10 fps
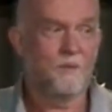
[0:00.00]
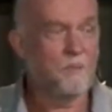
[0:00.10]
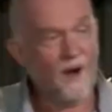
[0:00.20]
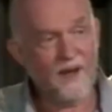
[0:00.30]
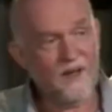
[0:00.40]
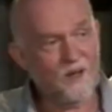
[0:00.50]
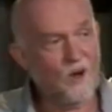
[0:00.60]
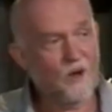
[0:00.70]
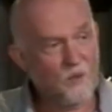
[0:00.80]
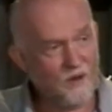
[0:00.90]
praying that
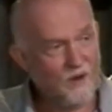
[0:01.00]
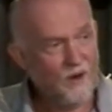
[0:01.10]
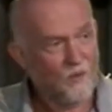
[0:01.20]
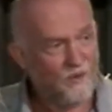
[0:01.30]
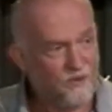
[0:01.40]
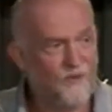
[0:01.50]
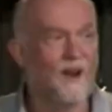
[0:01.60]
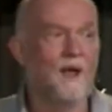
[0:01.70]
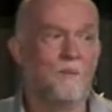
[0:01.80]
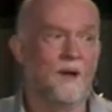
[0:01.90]
God would fill
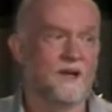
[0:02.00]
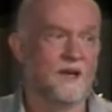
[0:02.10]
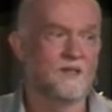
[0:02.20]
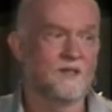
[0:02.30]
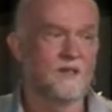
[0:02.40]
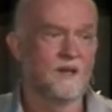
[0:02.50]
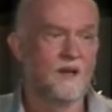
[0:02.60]
our buckets.